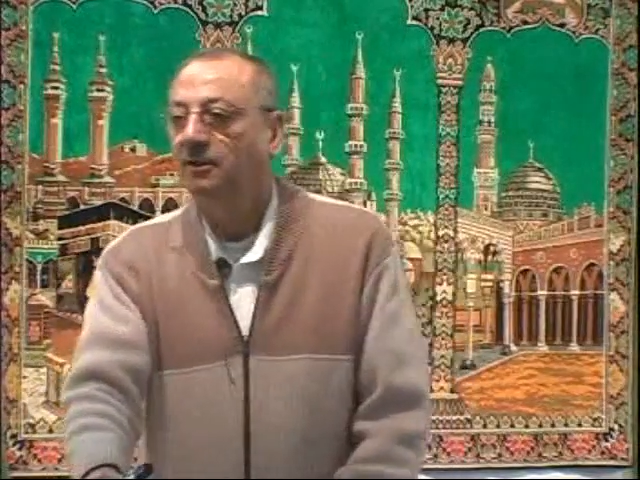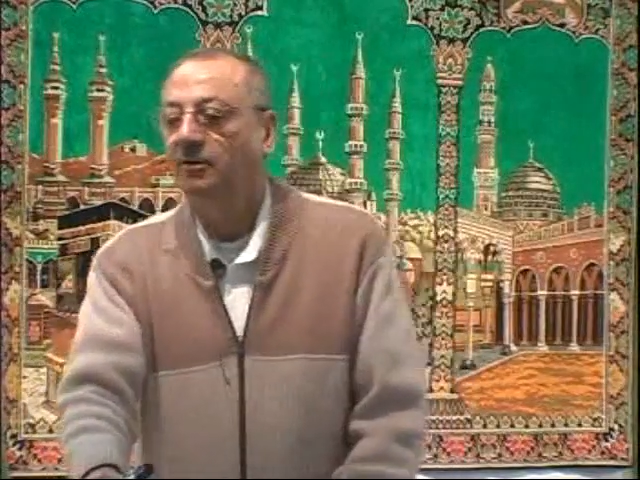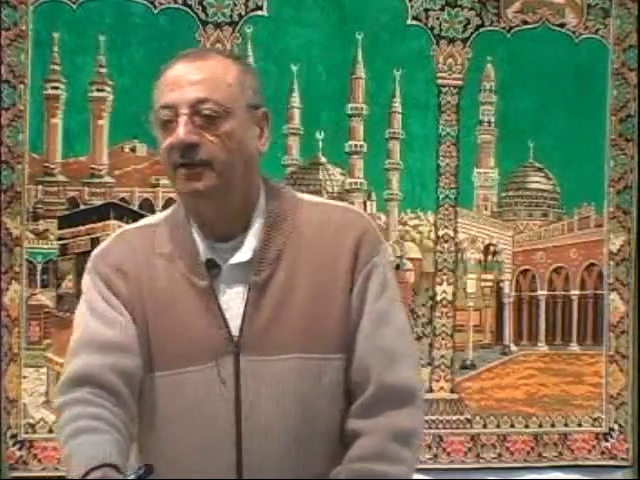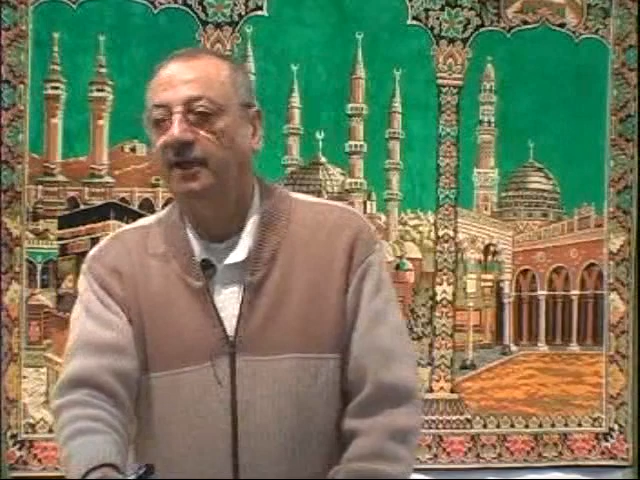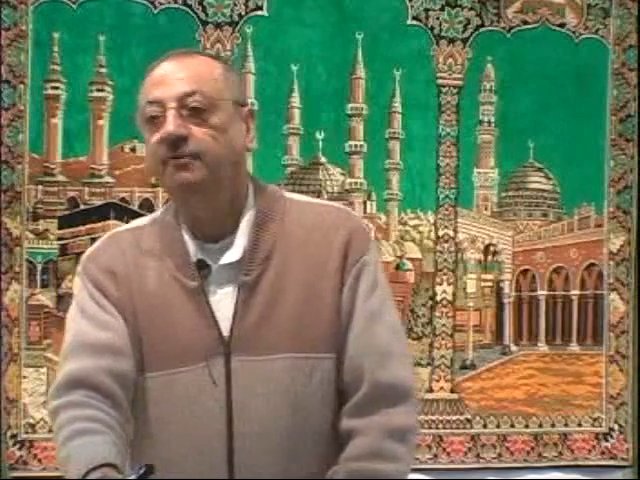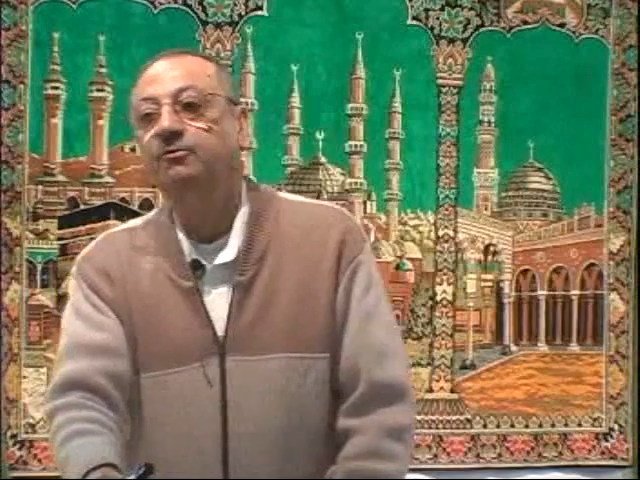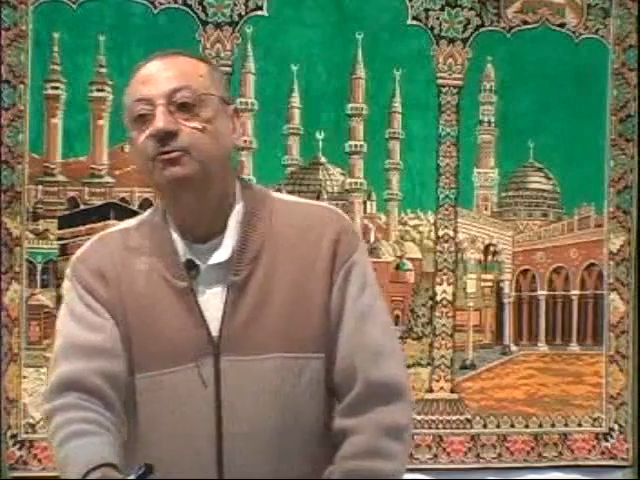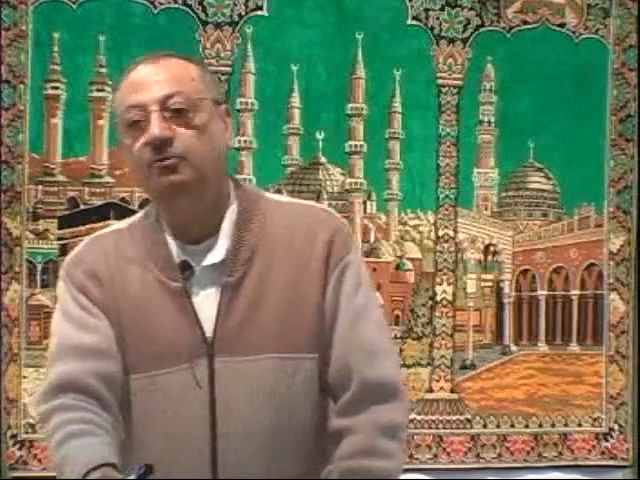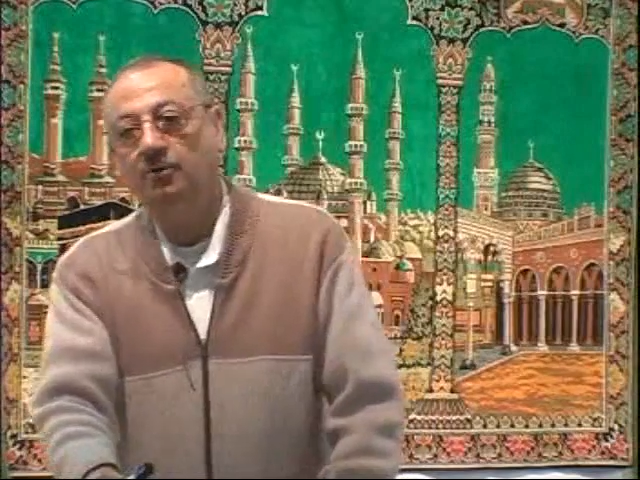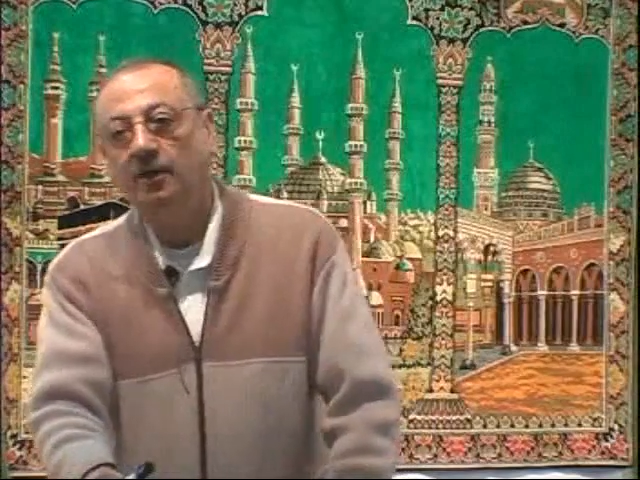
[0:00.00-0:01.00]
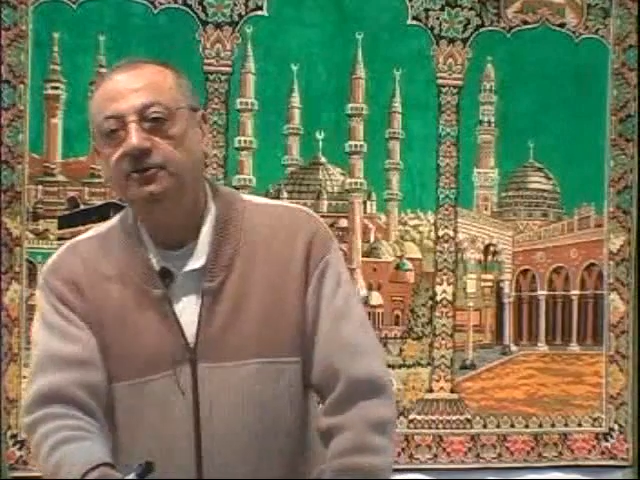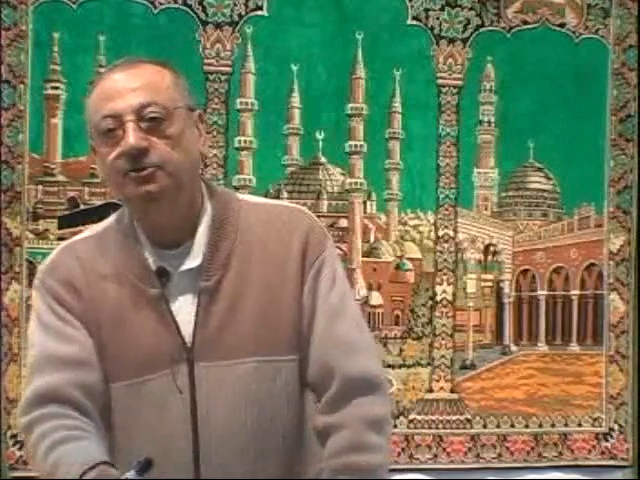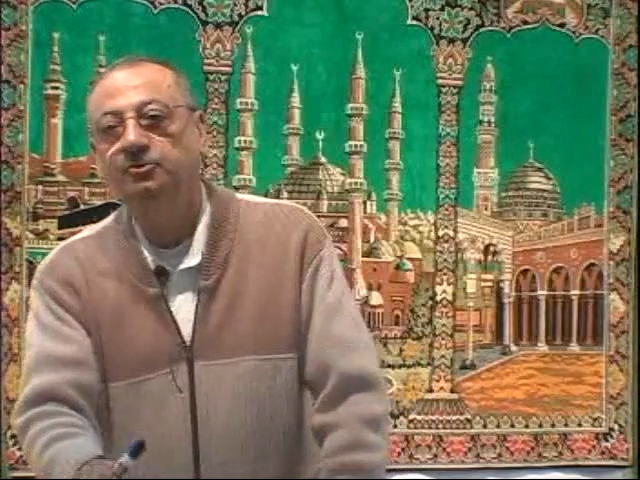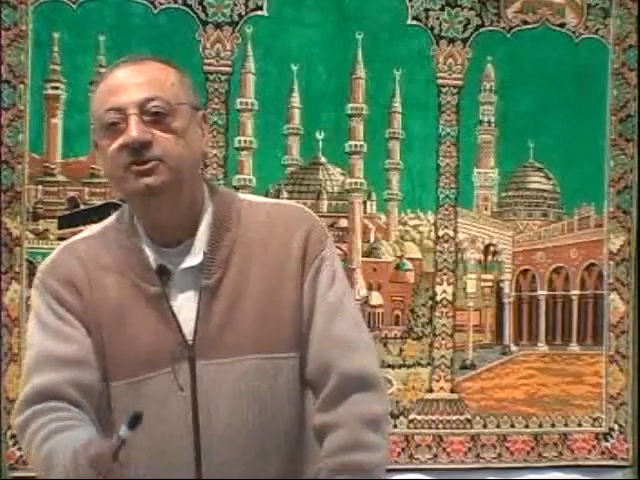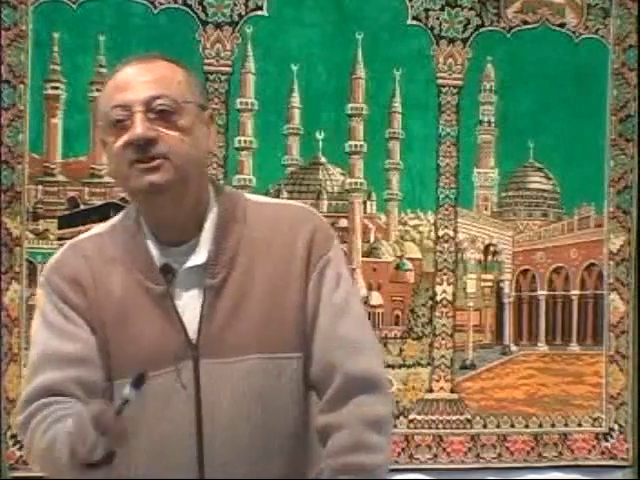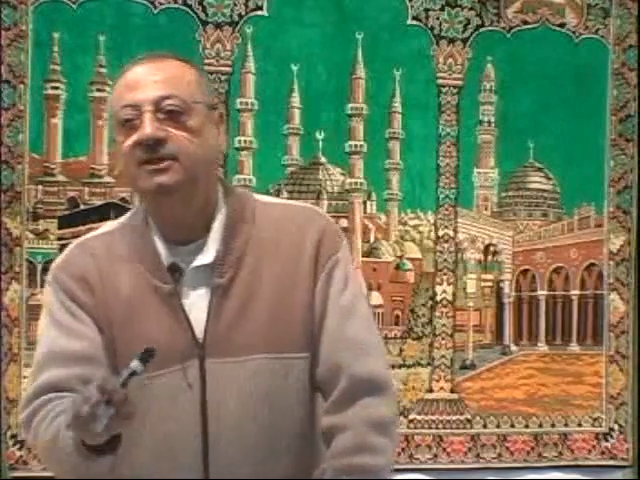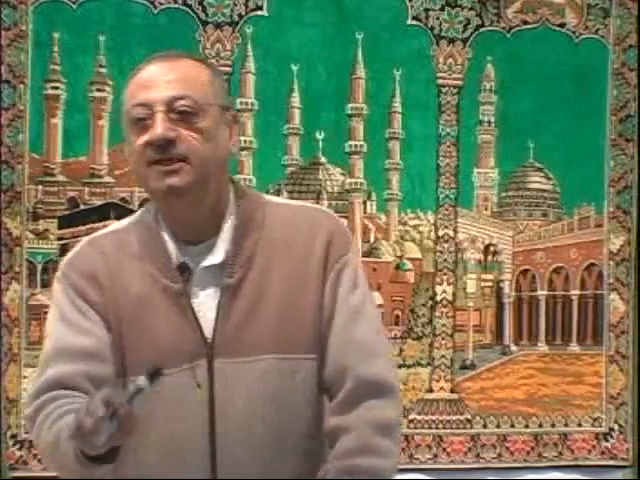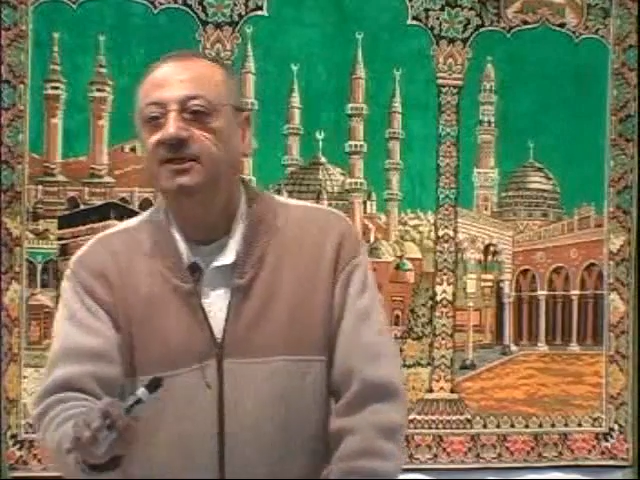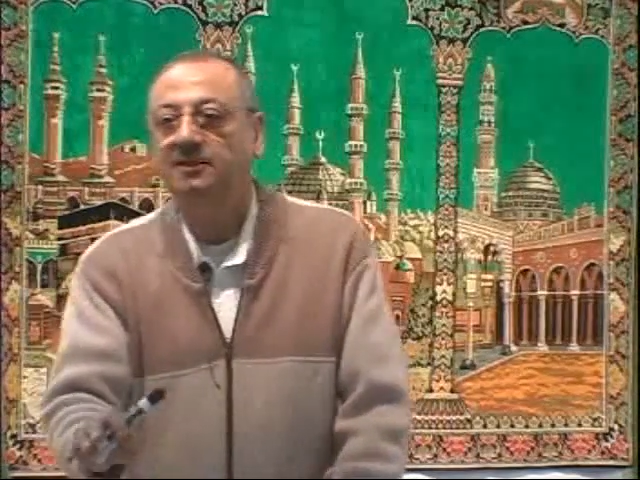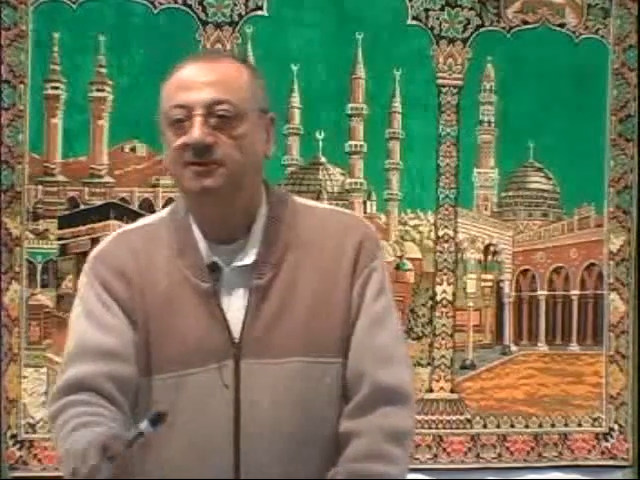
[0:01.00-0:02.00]
Okay, if you do not use it in
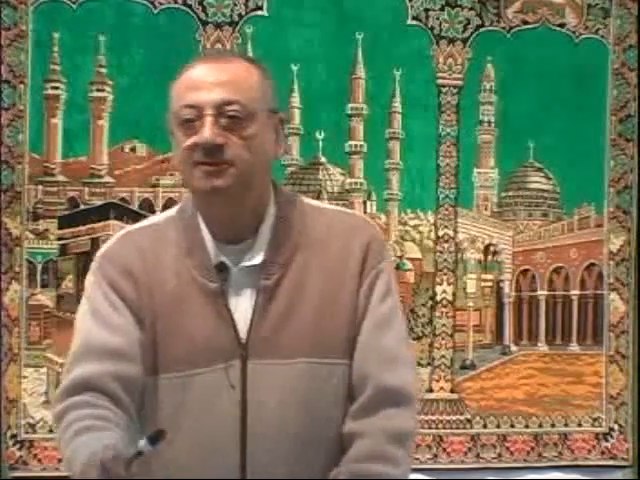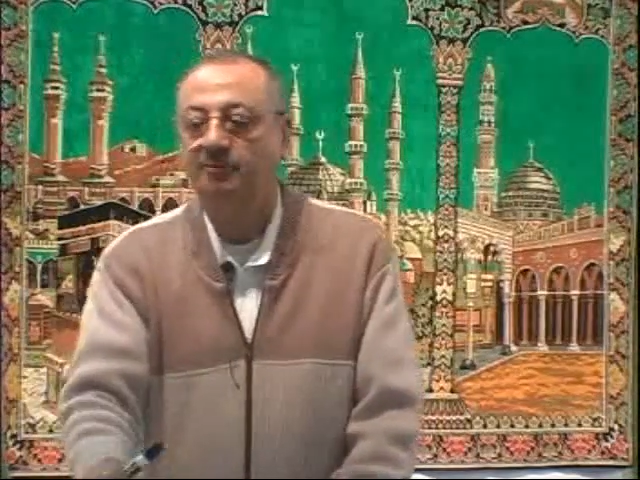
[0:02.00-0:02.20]
its